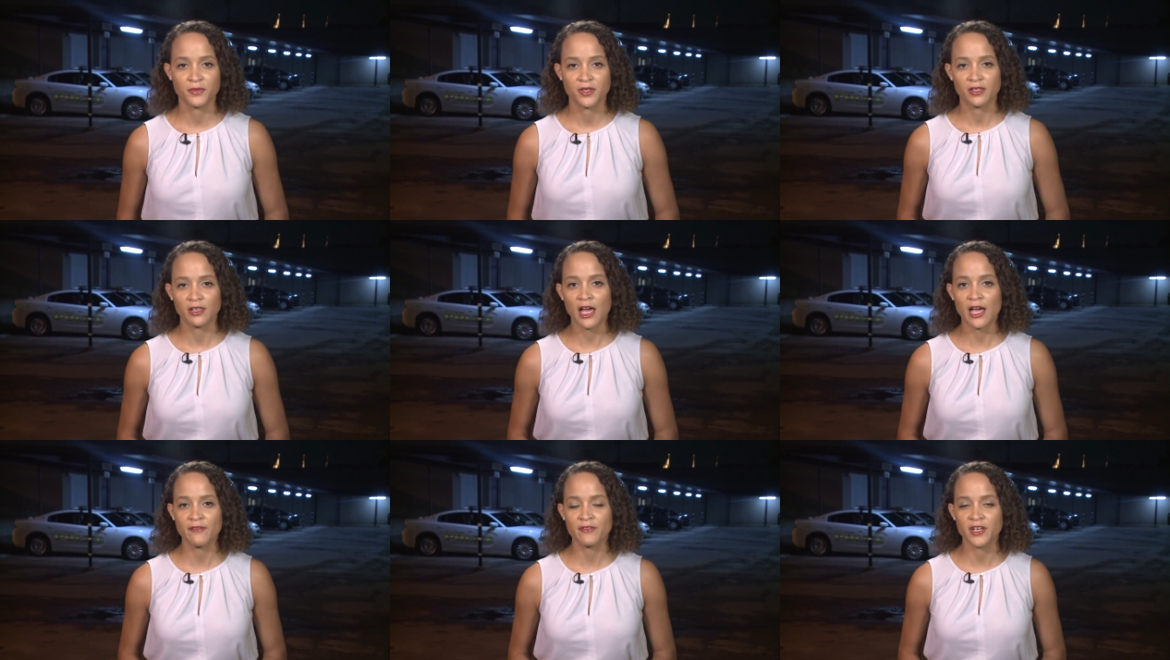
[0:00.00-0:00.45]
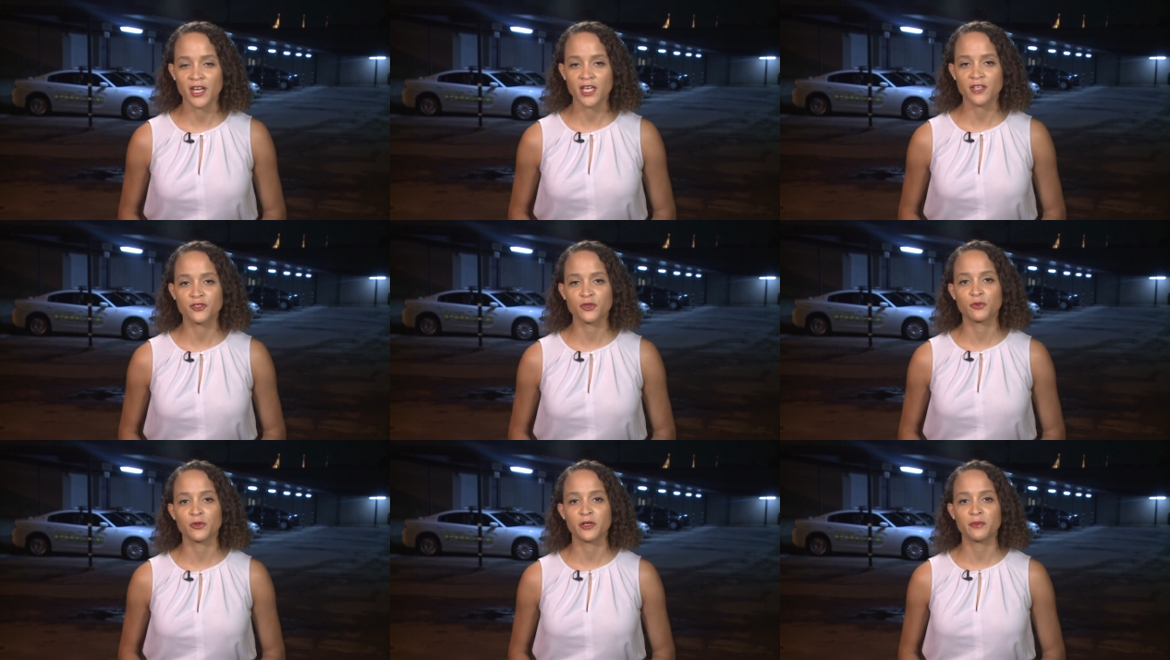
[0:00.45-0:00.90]
Live in
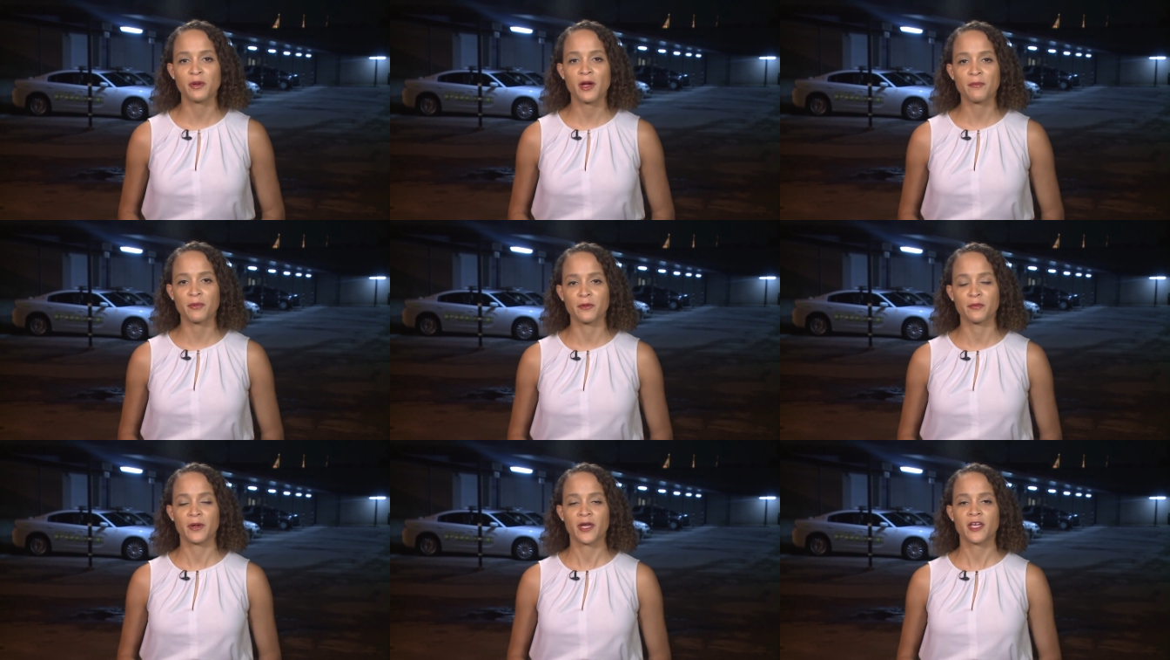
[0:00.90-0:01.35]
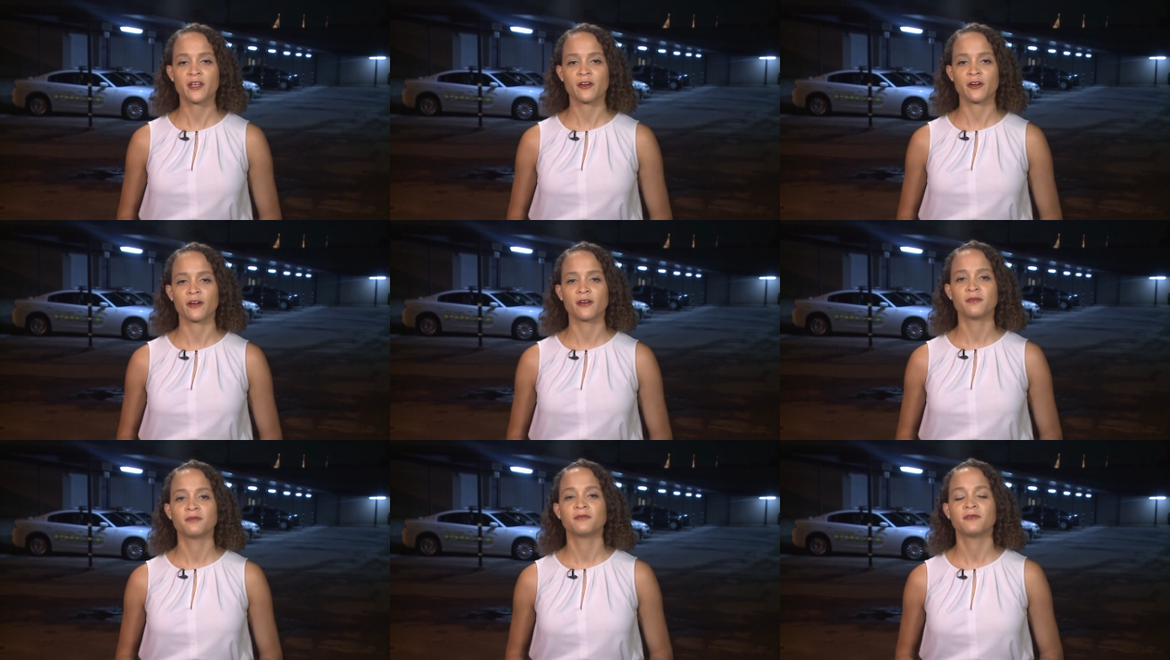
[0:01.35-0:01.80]
Hazelwood, Pepper
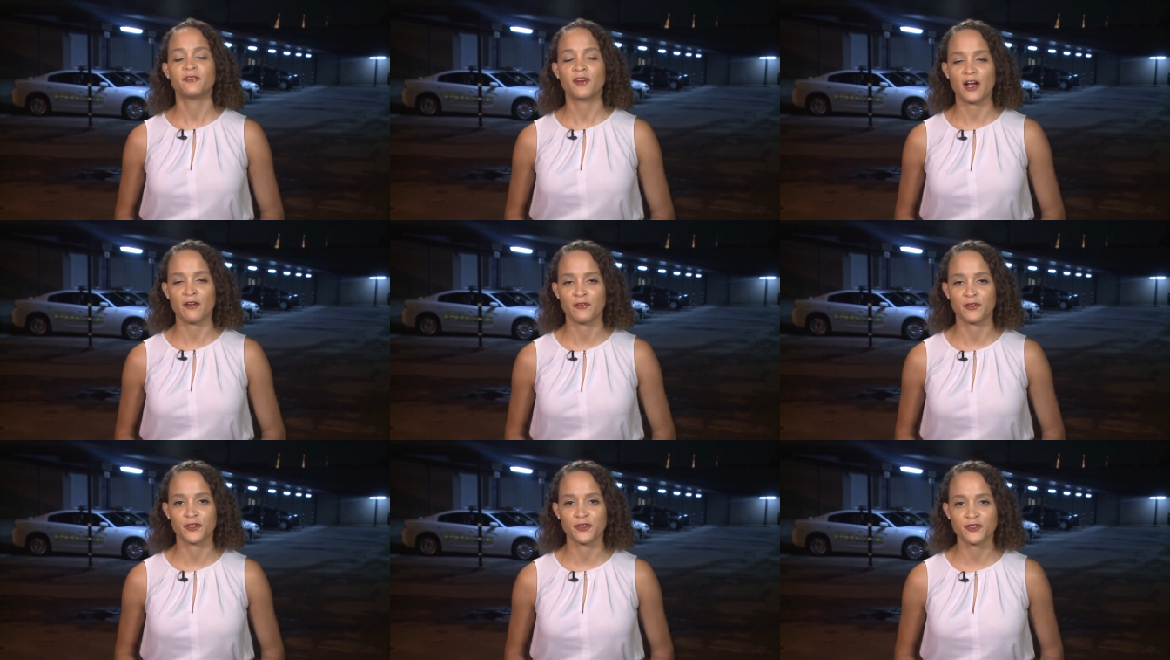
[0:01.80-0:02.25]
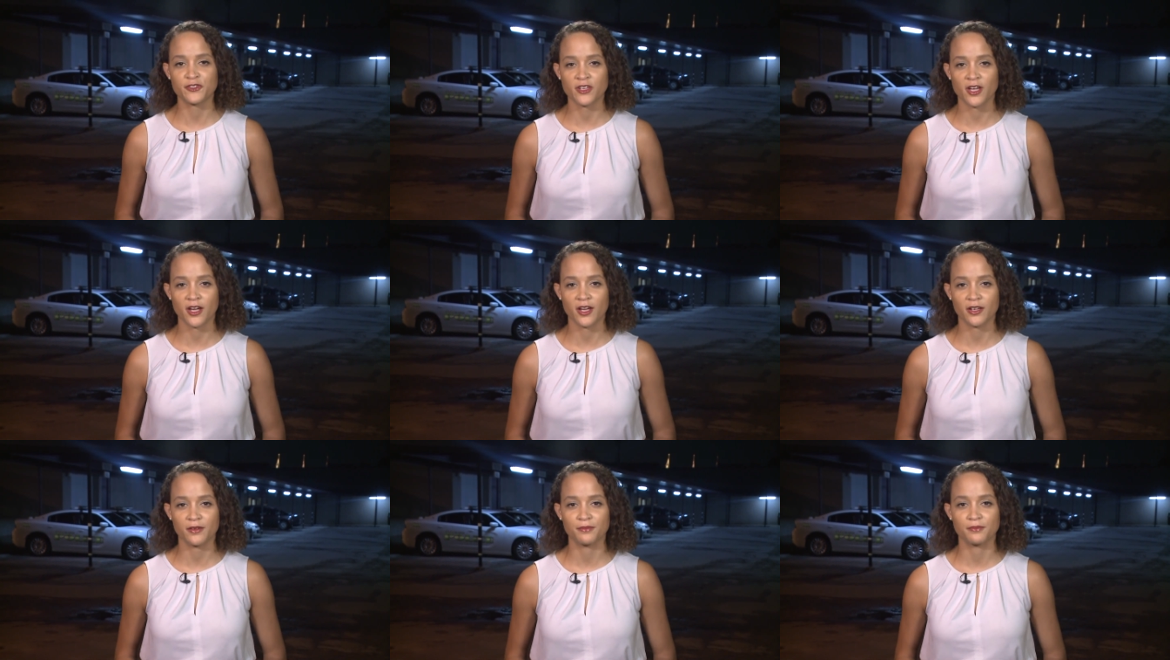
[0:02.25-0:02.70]
Baker, 5 on your
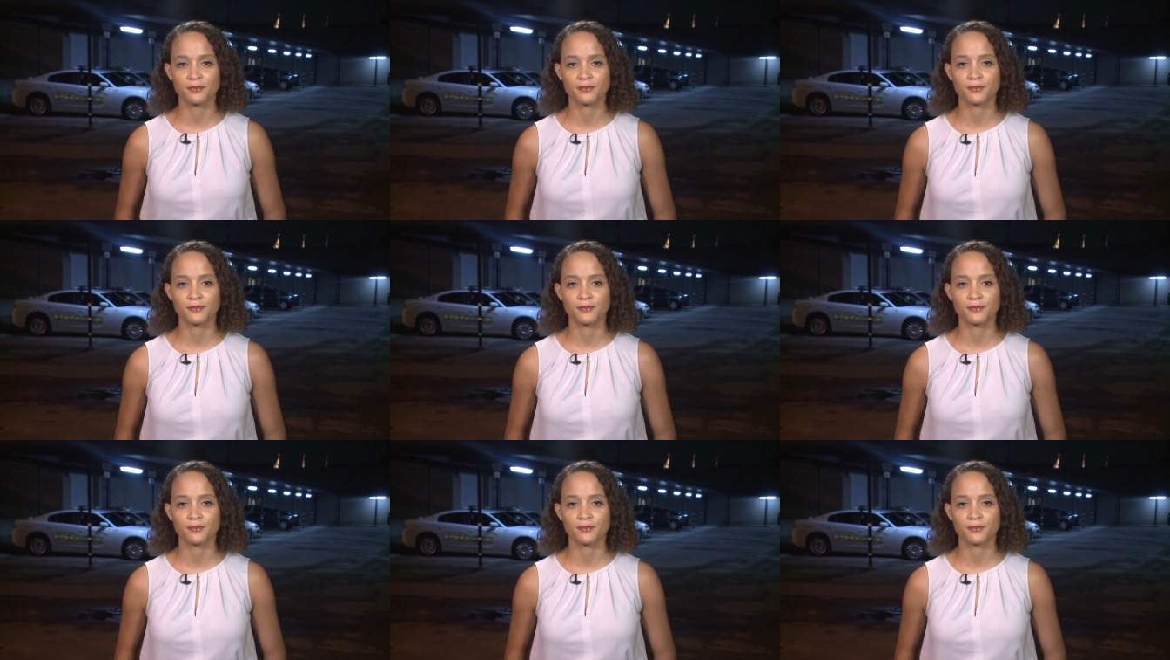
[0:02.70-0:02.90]
side.